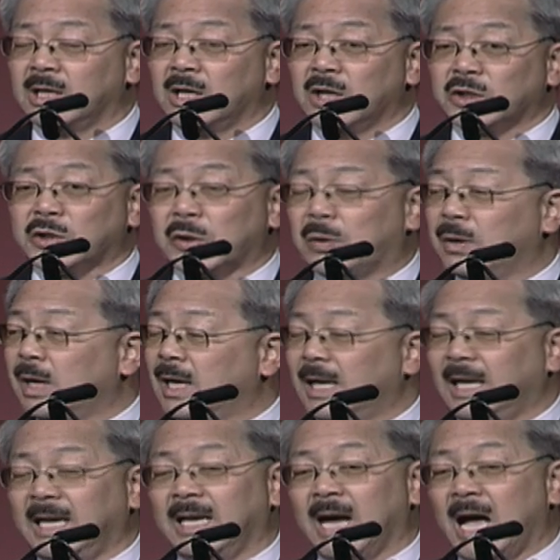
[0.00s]
So
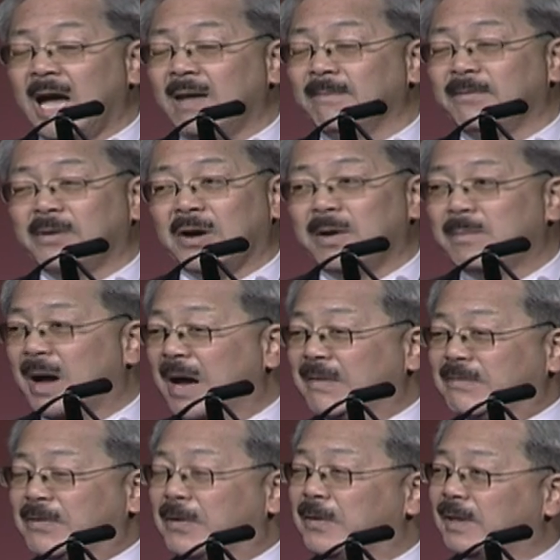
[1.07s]
I am very
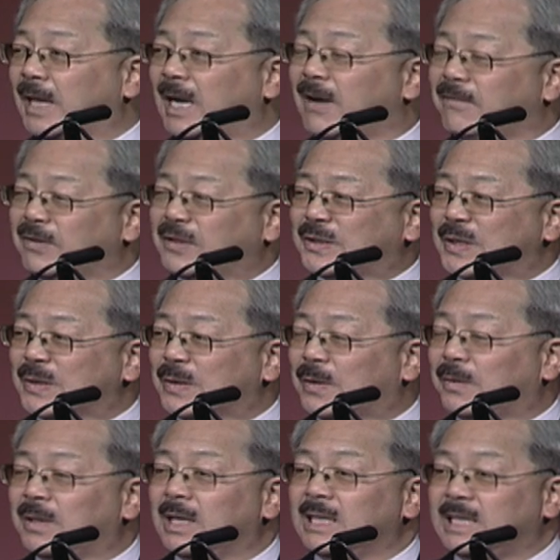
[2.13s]
mindful that every single
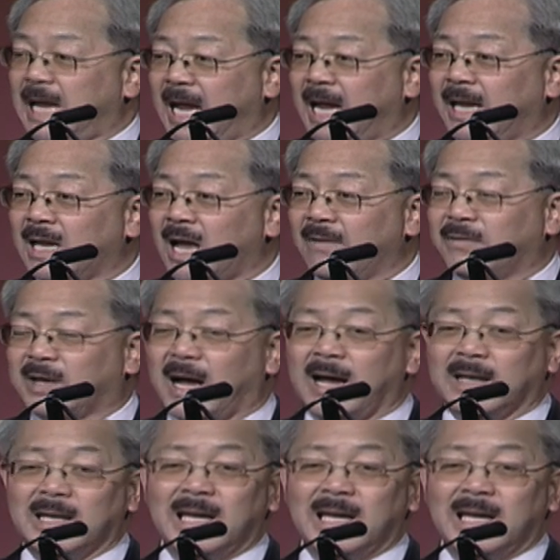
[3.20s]
day I've got